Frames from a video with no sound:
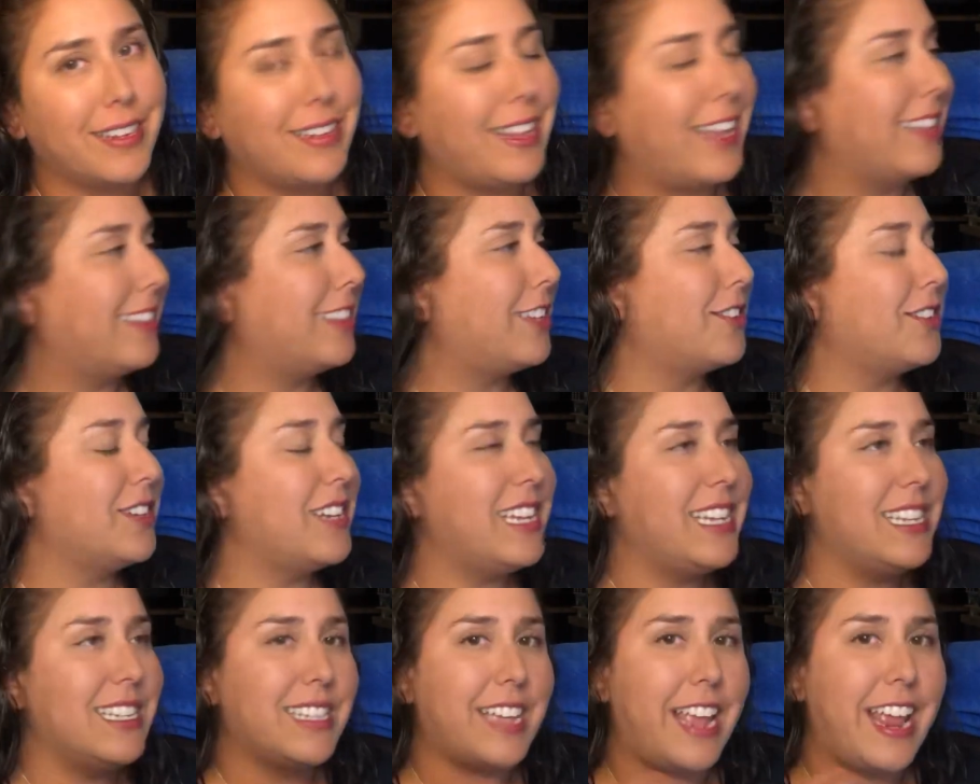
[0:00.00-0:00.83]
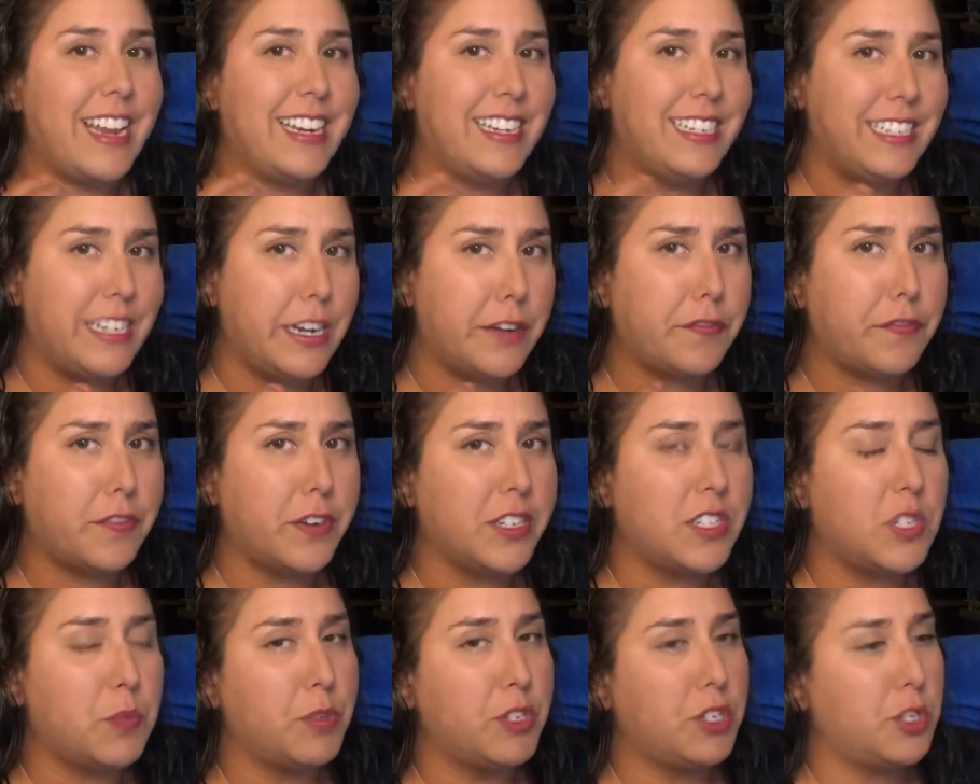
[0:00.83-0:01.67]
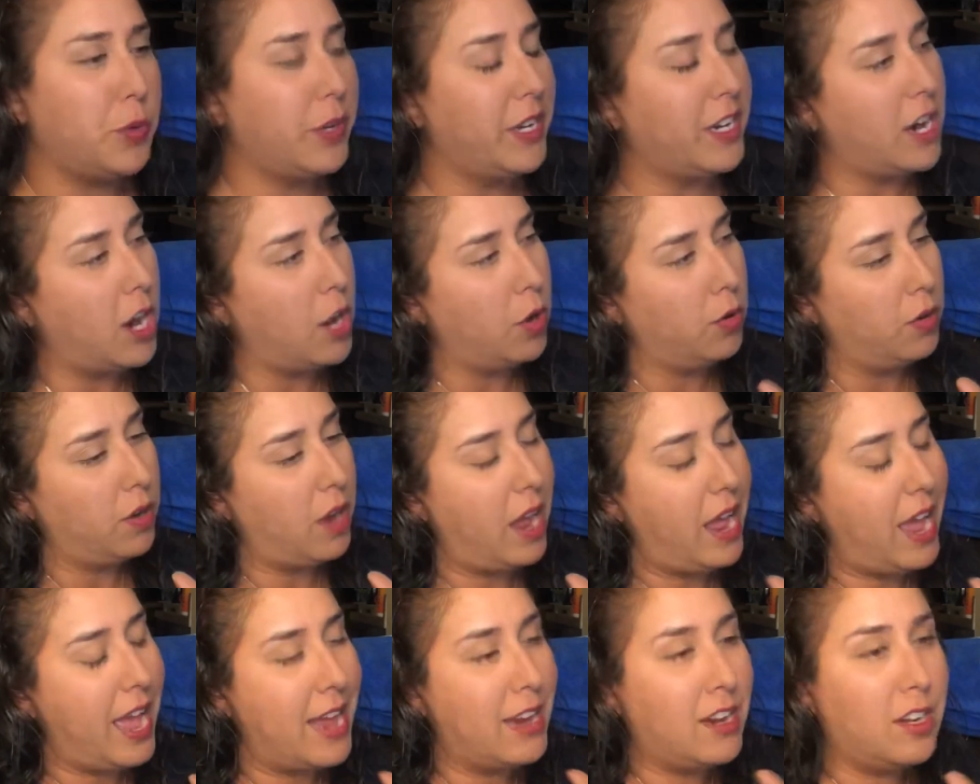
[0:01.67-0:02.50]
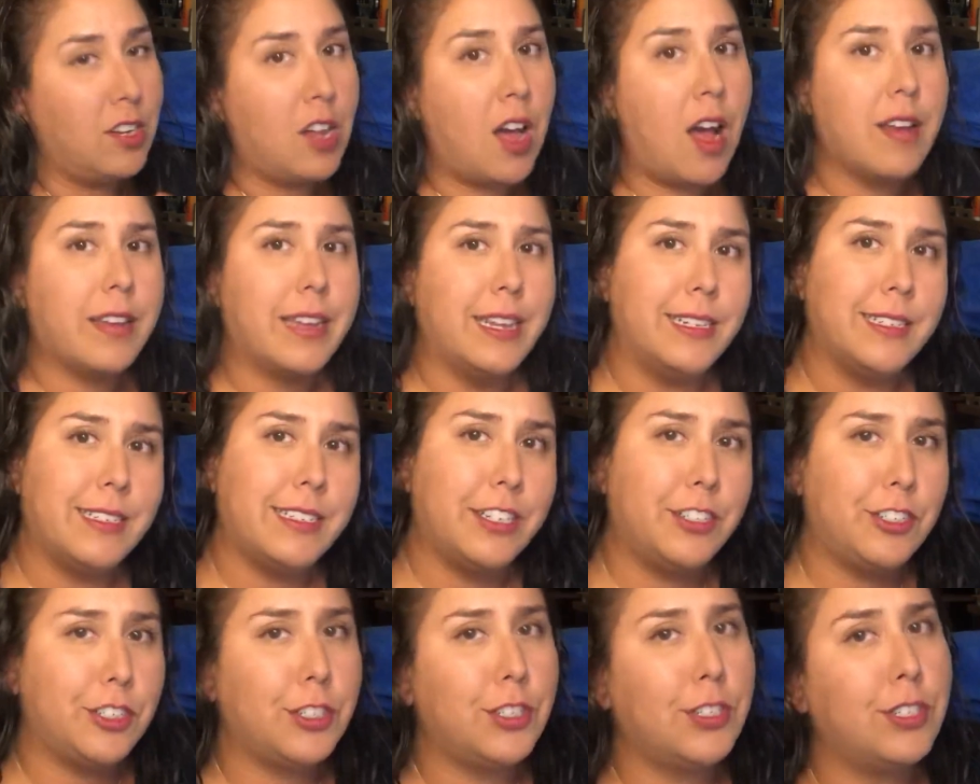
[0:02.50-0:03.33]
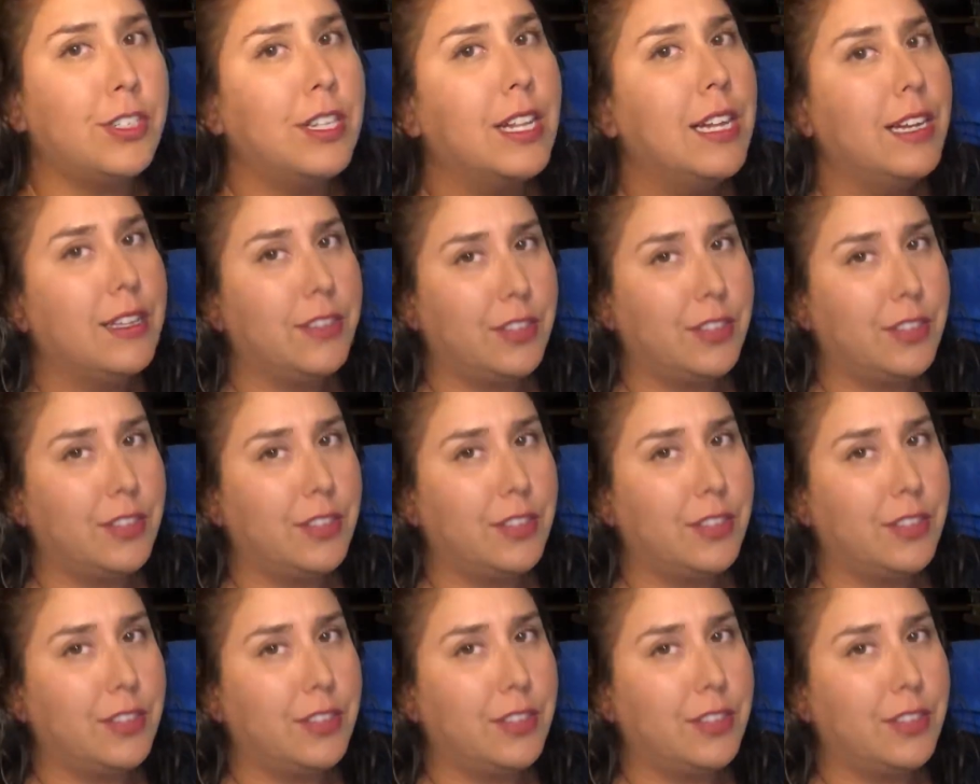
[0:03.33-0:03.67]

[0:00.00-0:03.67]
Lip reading: Like, there is a difference between analog and digital.